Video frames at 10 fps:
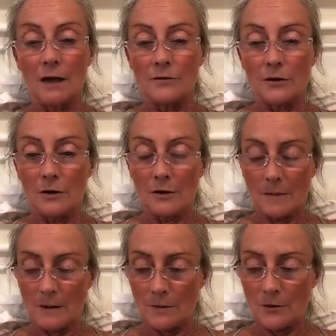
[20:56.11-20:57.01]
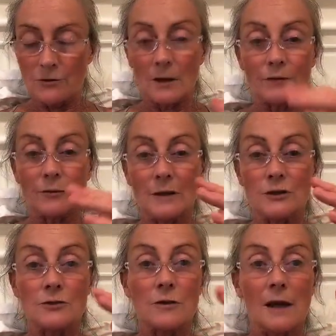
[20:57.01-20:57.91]
You go, I mean, when you do
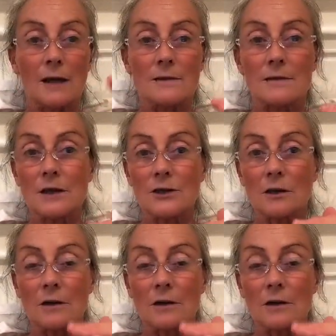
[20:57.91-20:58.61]
affirmations, you can get in such a,